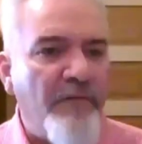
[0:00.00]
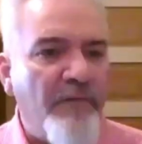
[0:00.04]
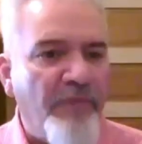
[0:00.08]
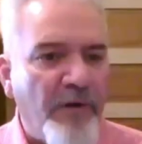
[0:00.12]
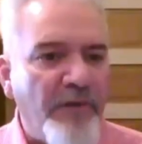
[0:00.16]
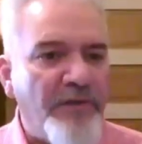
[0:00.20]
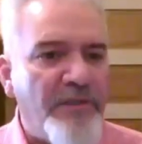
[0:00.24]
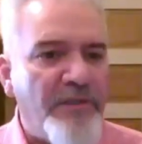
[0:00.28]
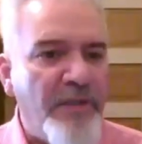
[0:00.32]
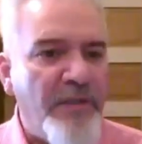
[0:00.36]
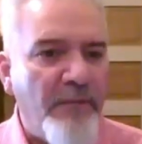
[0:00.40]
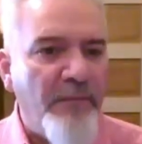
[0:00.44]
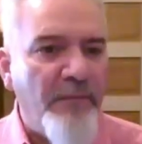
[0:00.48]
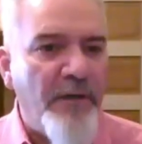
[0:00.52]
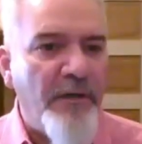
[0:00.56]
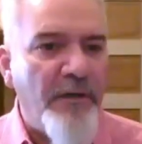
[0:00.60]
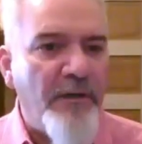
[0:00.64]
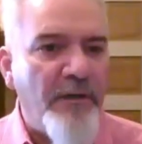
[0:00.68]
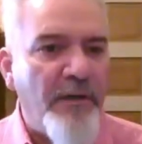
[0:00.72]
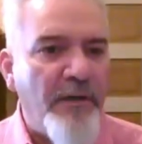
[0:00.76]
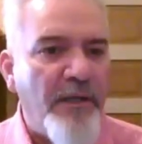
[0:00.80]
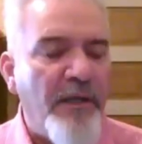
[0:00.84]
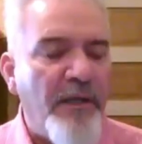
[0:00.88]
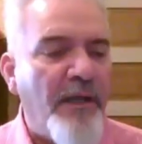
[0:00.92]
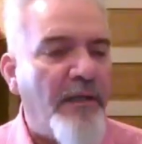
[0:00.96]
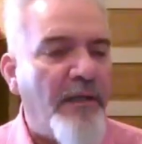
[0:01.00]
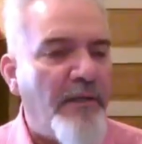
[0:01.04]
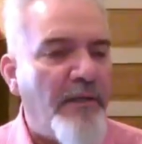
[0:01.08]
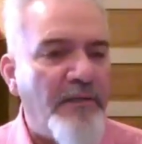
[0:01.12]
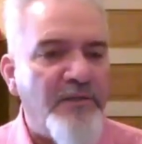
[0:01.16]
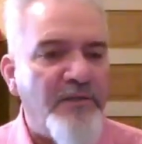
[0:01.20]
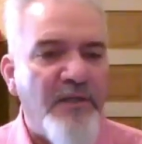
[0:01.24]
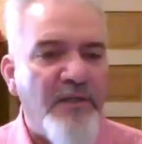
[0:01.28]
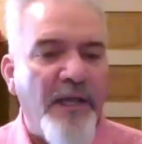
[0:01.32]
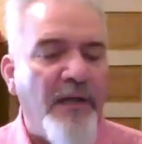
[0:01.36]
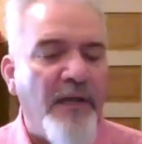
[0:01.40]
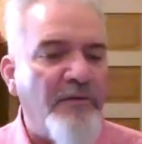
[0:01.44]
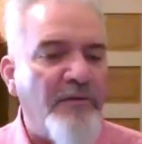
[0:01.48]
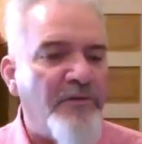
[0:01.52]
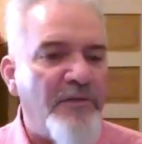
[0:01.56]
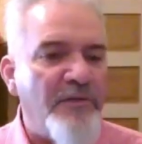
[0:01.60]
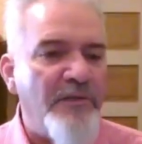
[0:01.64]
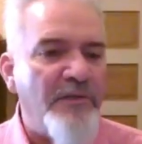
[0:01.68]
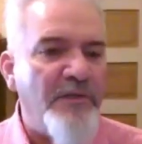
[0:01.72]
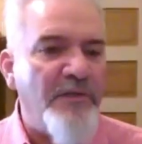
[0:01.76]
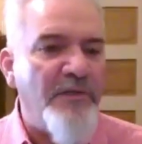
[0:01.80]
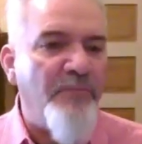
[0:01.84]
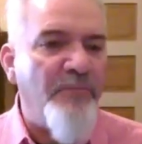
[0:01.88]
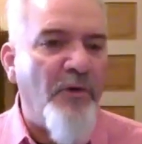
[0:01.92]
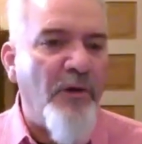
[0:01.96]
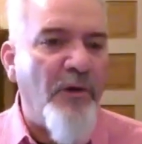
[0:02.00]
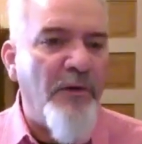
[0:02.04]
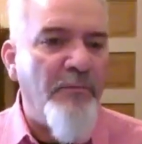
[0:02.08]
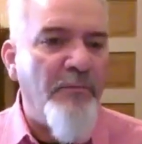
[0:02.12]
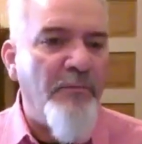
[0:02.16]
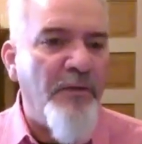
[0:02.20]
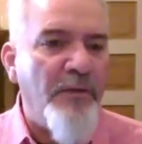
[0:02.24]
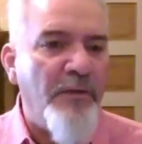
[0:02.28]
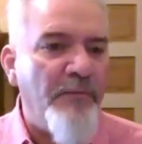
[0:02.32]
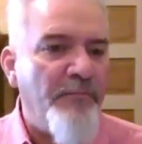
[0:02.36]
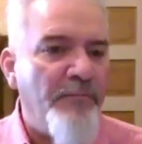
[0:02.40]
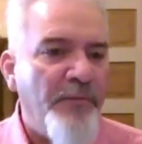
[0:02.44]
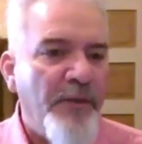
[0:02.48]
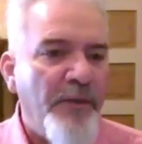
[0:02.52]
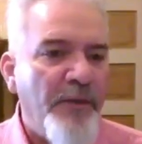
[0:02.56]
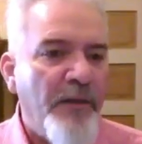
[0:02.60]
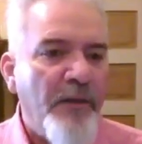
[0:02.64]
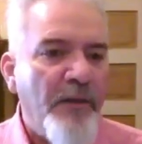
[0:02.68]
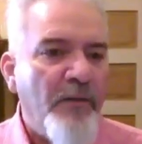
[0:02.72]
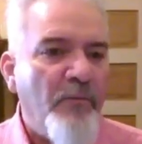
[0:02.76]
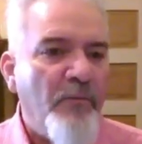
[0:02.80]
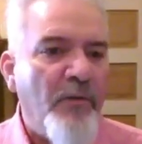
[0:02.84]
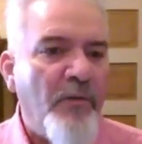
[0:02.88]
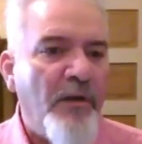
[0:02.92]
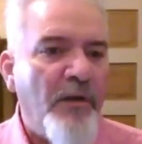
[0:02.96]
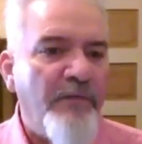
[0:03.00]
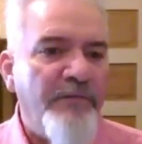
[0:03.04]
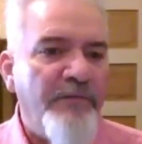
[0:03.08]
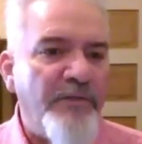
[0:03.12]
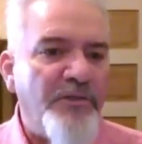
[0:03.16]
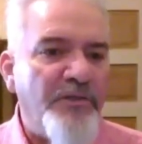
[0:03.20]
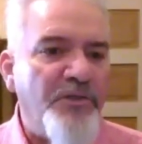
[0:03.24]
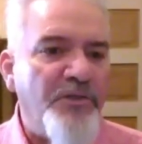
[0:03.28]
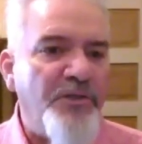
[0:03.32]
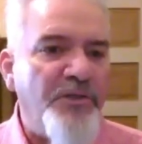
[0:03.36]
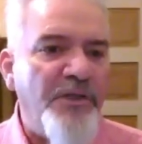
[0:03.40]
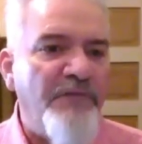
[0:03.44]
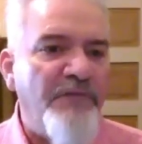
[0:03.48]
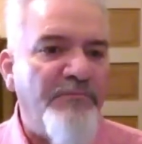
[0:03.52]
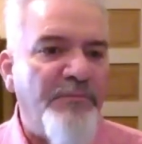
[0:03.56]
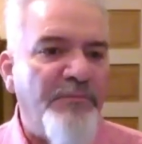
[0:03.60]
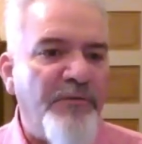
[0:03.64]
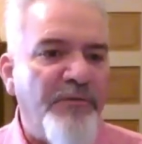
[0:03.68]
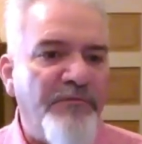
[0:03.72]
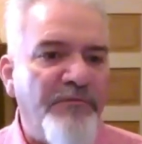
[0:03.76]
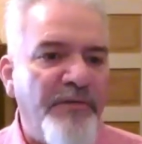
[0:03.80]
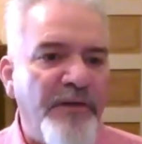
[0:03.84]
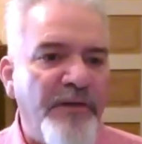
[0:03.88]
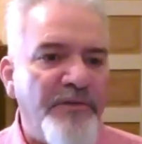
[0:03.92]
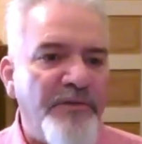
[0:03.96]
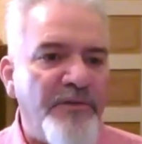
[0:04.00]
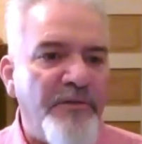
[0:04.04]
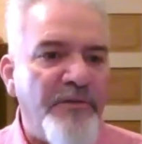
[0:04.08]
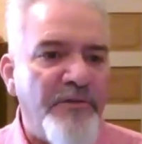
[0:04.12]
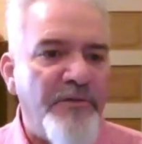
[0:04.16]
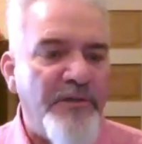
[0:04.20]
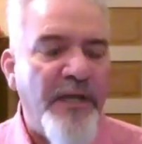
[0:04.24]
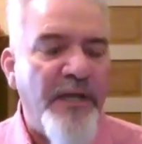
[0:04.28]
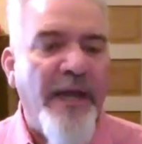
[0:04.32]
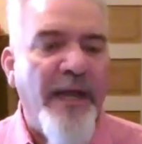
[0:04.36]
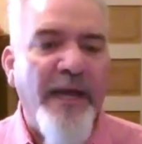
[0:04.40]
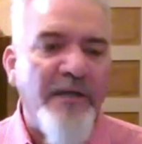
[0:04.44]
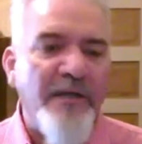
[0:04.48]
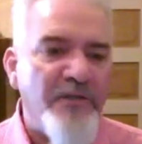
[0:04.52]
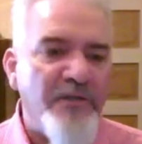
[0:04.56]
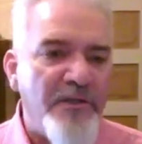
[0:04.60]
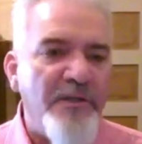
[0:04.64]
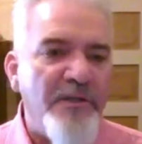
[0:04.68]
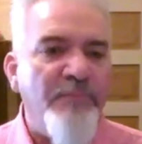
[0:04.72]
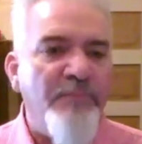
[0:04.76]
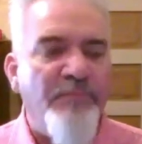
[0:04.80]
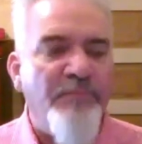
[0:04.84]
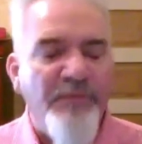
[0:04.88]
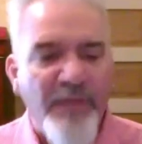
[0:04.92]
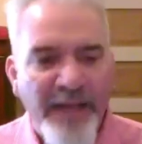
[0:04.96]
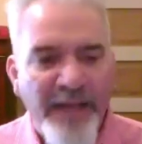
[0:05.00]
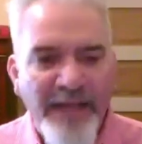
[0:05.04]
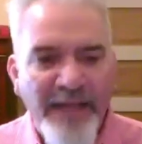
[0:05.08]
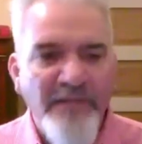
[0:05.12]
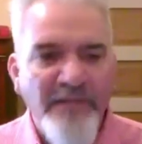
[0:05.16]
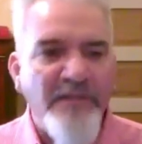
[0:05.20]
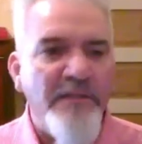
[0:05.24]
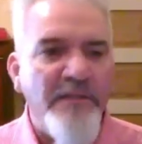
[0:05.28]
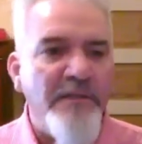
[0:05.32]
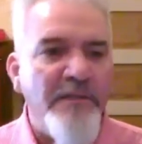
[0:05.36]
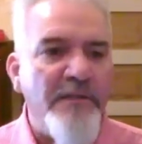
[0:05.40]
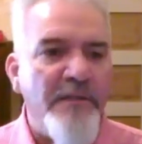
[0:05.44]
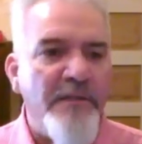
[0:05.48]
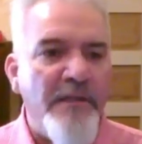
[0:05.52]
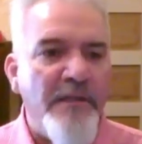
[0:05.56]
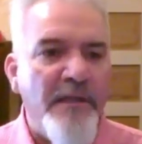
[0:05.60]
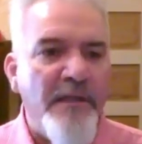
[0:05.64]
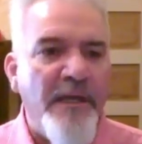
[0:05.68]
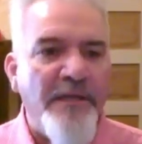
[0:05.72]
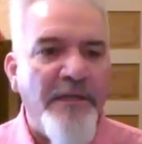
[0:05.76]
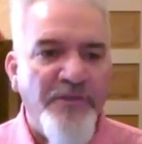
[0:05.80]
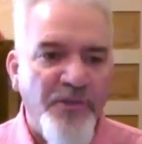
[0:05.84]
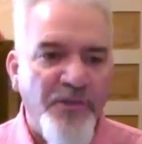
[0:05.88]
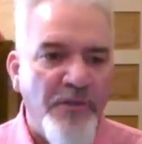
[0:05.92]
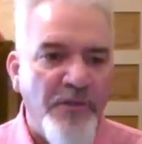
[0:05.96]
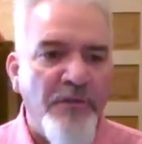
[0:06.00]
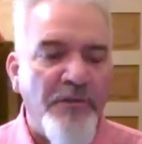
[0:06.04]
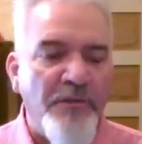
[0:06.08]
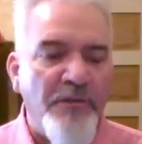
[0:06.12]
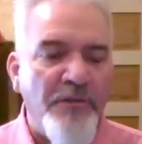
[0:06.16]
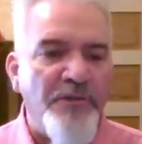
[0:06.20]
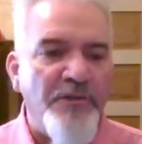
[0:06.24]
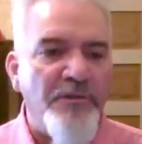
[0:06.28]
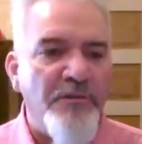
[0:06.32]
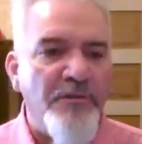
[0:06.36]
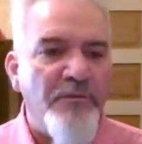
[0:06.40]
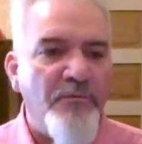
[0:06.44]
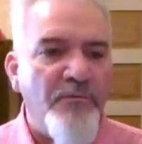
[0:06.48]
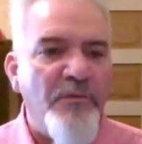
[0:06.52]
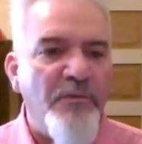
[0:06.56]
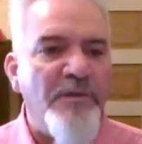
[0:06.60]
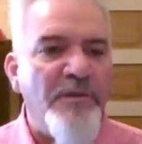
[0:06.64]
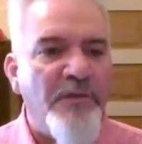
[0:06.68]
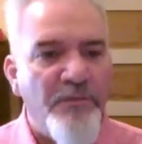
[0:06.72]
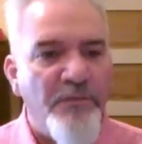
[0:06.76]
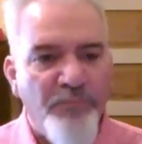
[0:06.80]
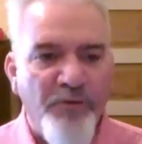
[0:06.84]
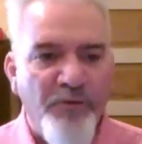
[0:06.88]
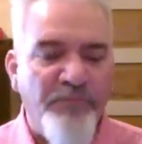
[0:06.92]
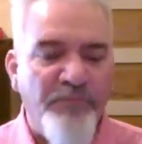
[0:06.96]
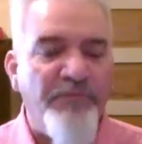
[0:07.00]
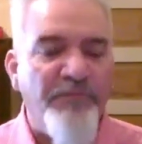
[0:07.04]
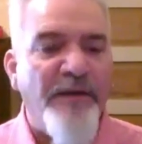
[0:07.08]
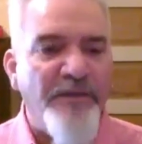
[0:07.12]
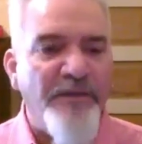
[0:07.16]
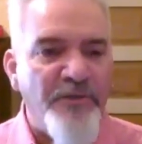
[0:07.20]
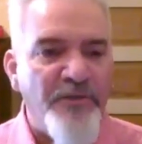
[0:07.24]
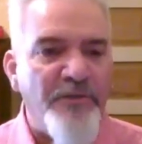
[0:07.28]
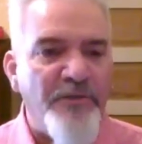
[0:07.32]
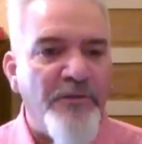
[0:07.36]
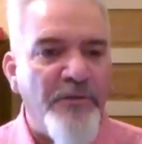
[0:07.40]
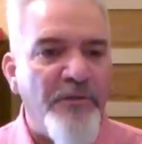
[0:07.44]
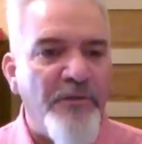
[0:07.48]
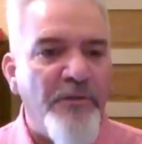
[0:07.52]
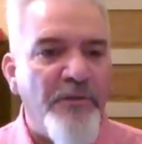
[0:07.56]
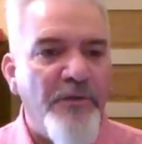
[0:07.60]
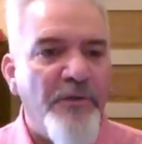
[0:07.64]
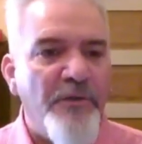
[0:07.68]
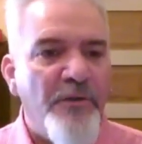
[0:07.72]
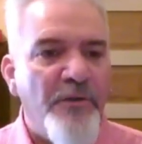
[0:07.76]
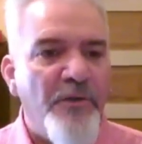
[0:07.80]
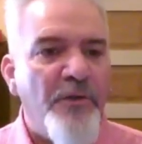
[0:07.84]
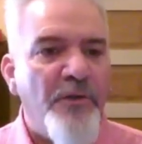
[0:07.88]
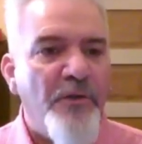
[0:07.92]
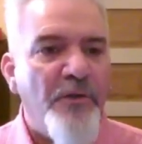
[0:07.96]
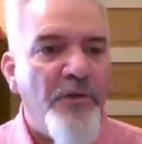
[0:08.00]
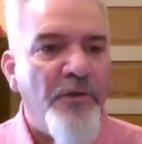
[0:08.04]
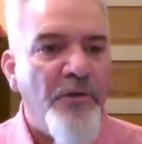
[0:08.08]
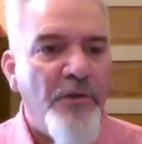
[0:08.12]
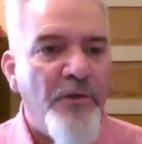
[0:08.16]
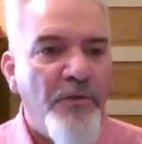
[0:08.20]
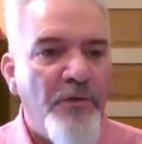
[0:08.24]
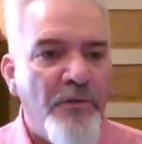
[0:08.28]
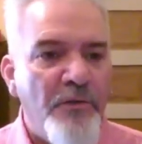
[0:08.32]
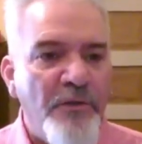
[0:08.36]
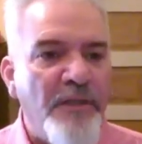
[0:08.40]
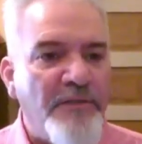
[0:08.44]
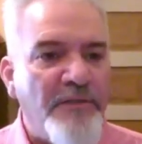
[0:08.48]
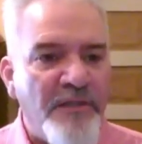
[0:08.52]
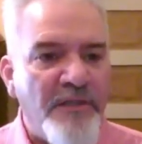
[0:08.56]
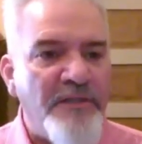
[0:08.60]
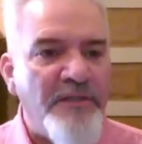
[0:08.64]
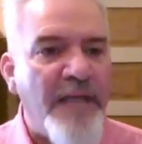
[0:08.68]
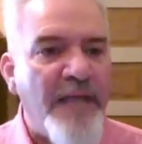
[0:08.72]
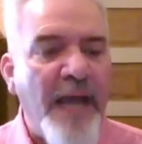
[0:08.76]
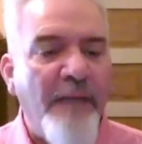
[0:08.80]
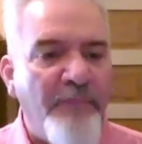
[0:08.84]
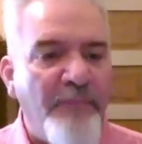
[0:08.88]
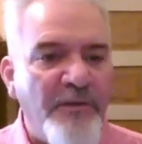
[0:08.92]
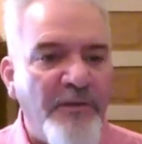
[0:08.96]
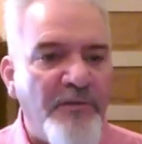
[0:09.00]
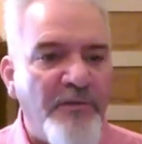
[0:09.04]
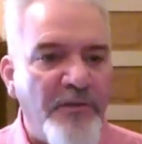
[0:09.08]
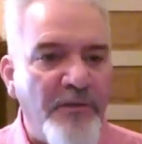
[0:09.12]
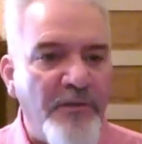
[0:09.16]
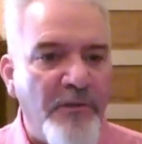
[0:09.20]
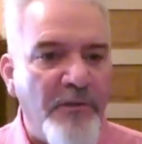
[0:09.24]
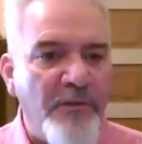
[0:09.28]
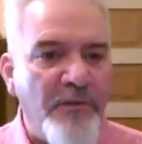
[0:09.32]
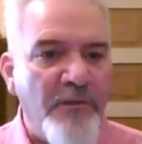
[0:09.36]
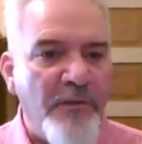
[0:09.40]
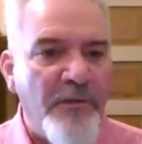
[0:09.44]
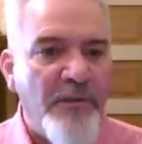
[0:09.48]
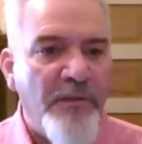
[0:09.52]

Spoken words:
our seminary and its counseling department. One of its chief professors actually planted a church with the professor that this happened to.